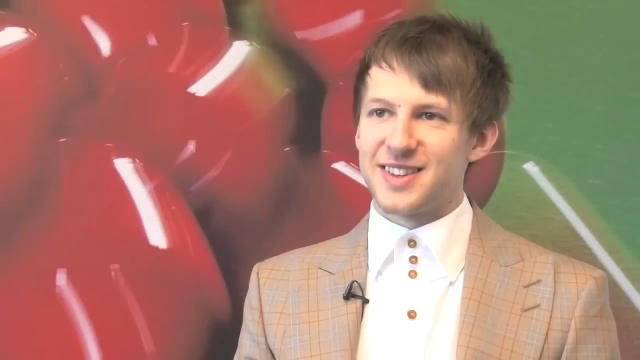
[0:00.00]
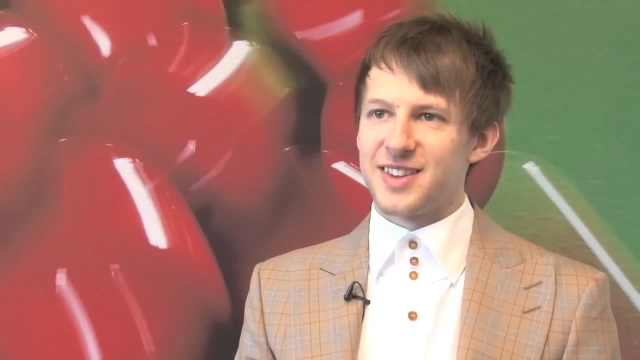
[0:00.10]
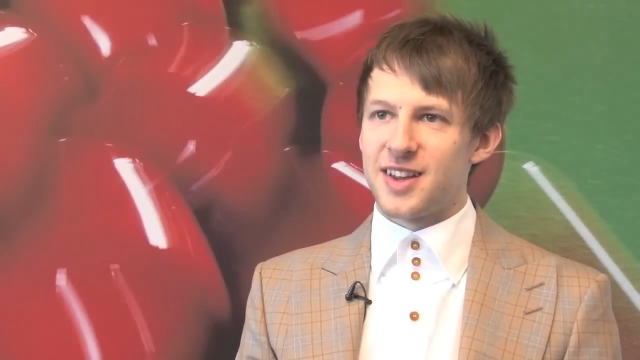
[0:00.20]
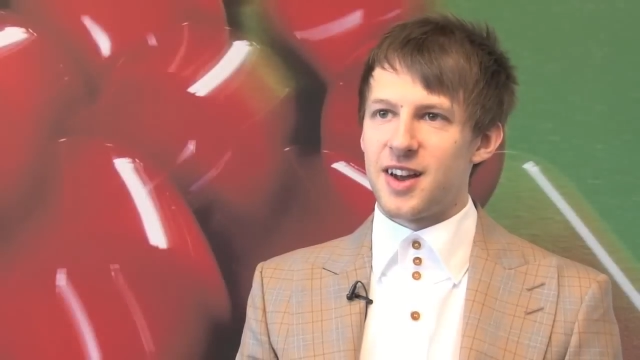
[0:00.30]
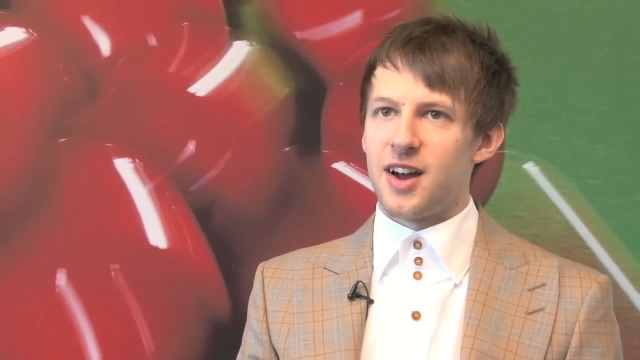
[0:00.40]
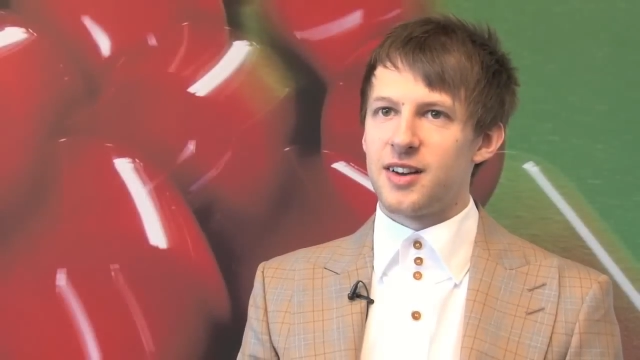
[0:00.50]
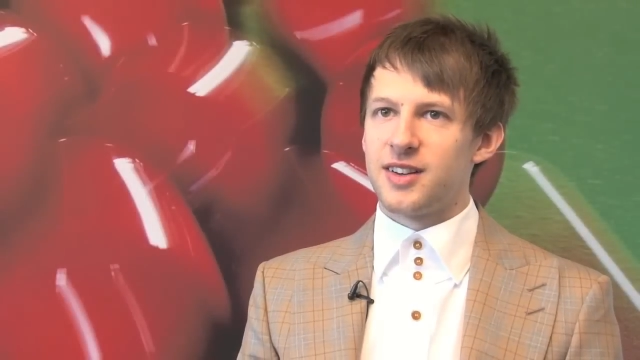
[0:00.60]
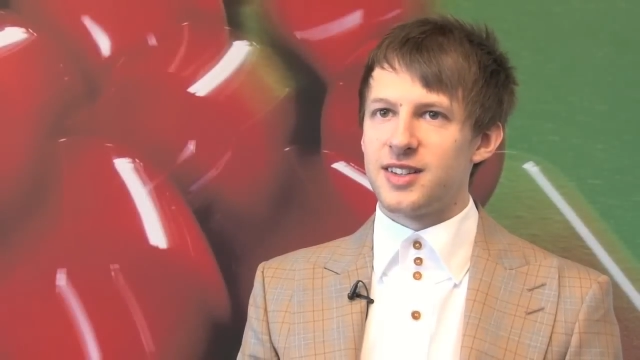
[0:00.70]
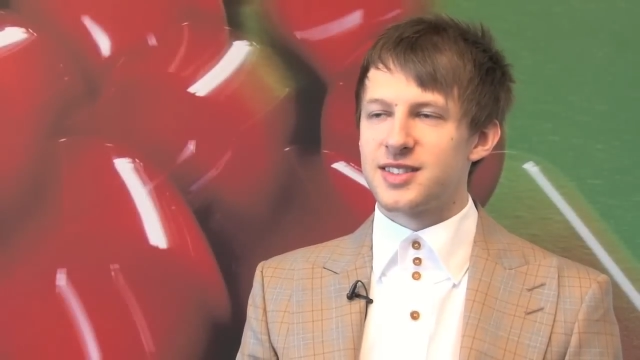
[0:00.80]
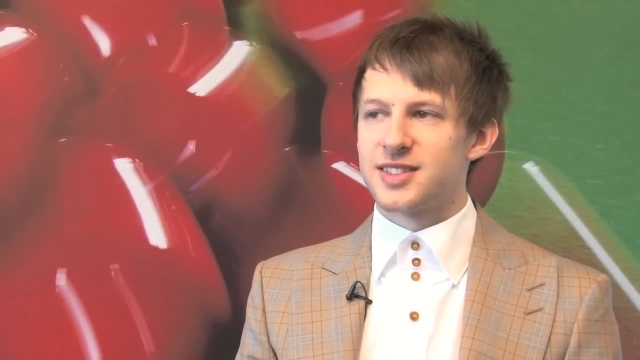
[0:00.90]
No,
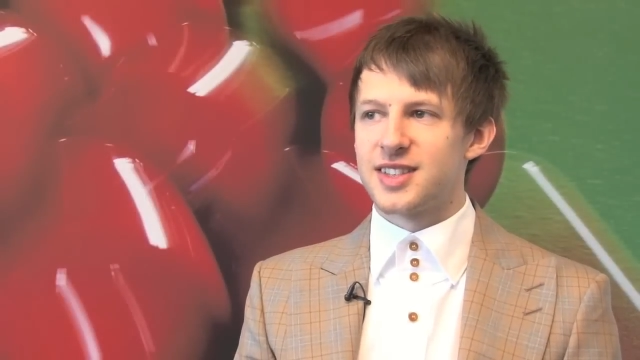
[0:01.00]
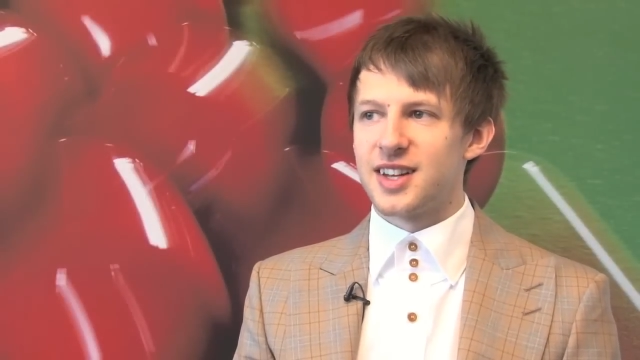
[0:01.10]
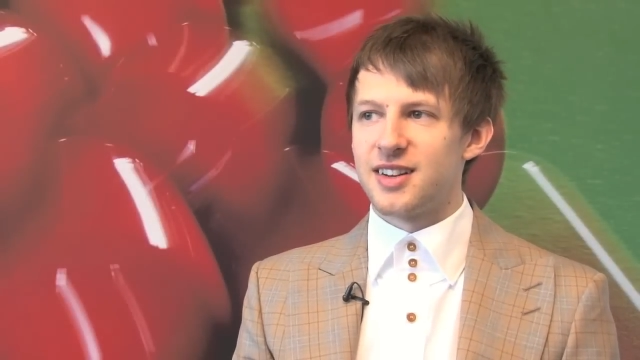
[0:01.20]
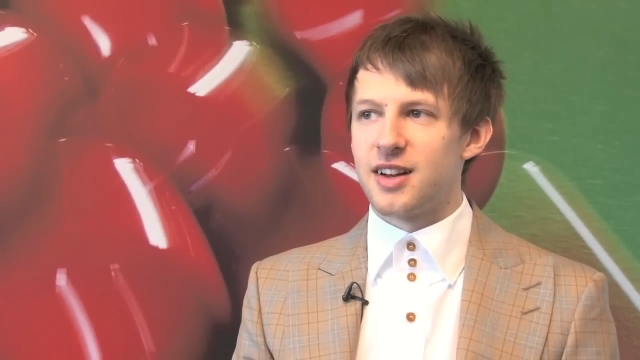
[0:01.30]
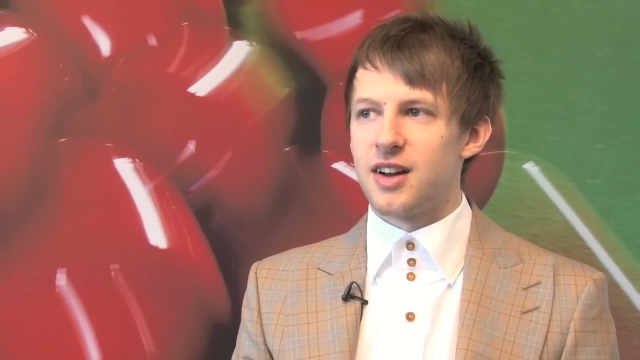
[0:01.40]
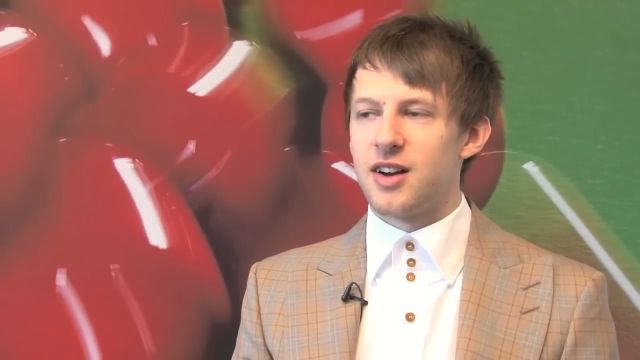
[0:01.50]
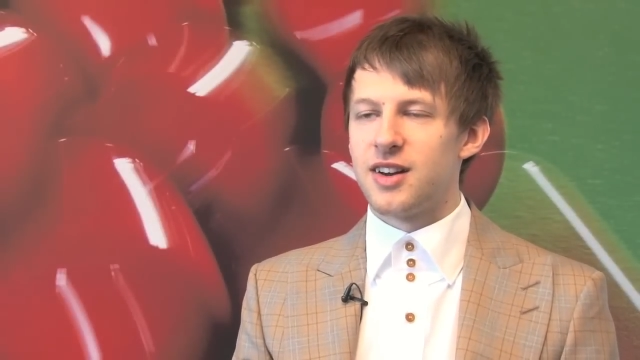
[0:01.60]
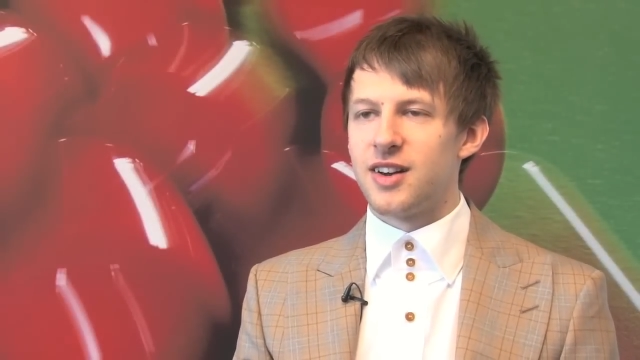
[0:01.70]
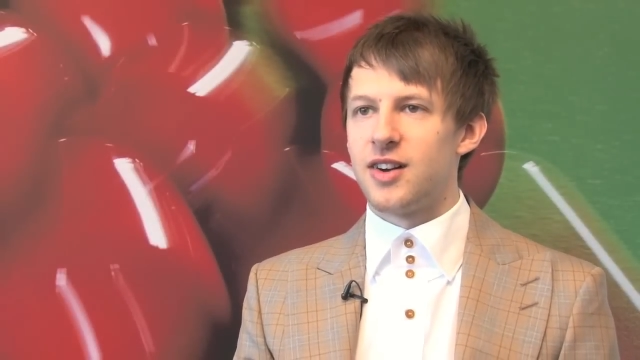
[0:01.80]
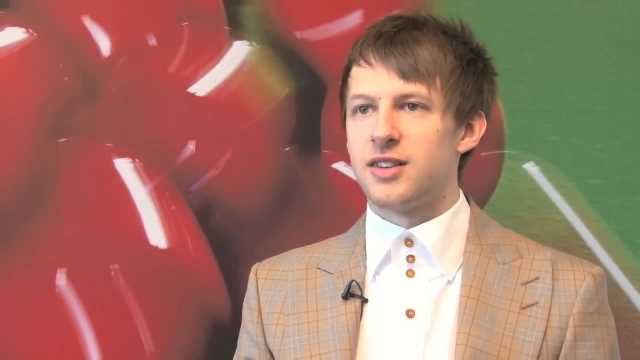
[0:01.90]
I'd say like
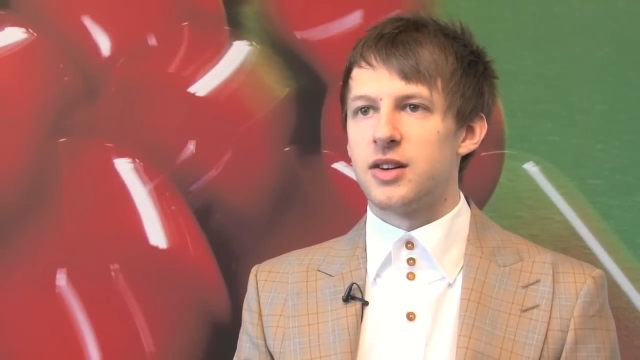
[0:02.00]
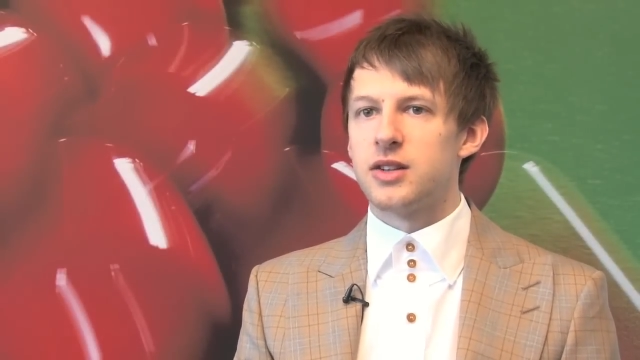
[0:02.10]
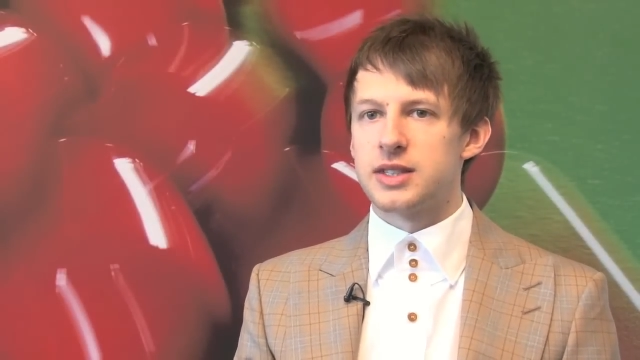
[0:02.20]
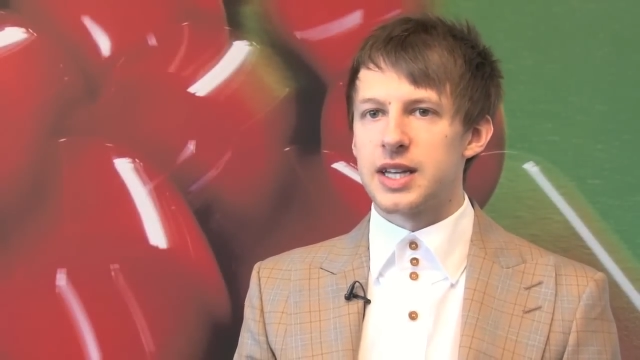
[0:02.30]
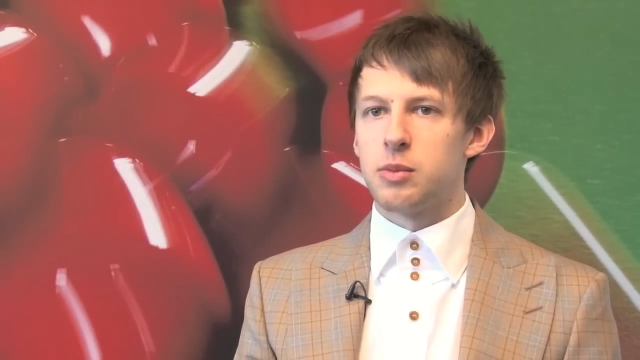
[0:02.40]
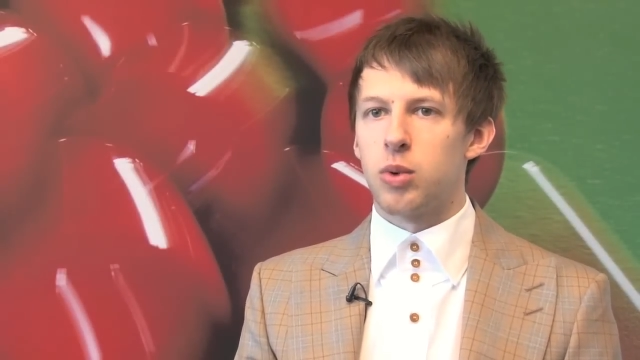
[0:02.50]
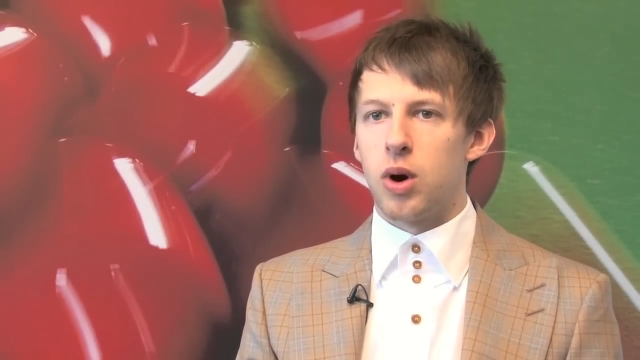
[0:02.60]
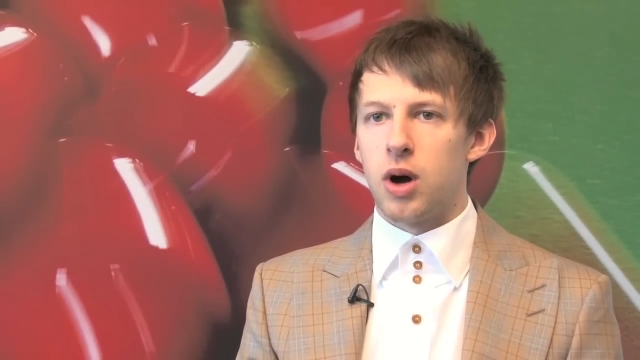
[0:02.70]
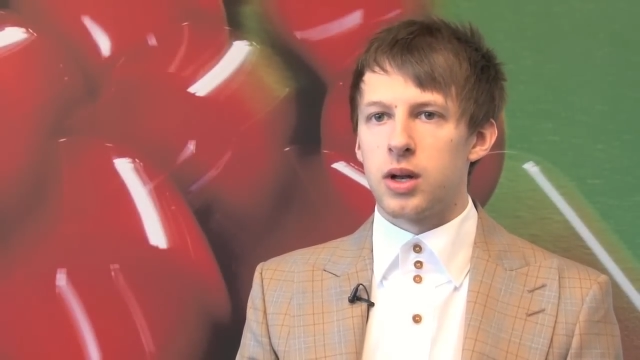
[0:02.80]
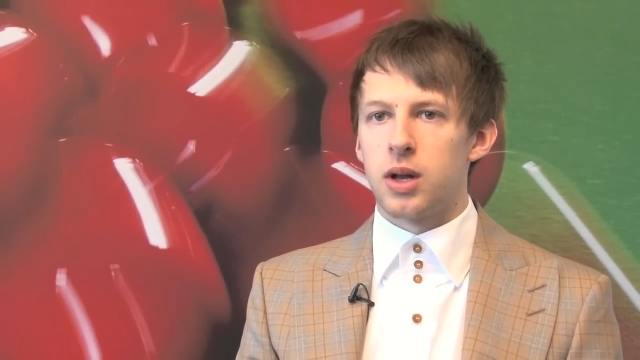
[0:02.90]
on the
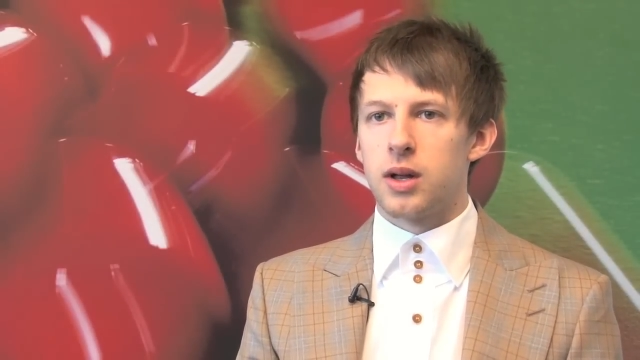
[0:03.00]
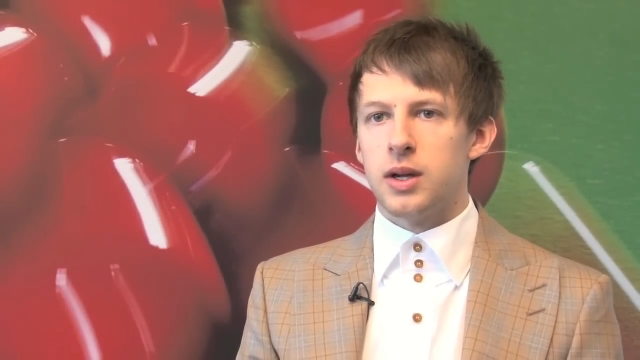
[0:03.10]
table,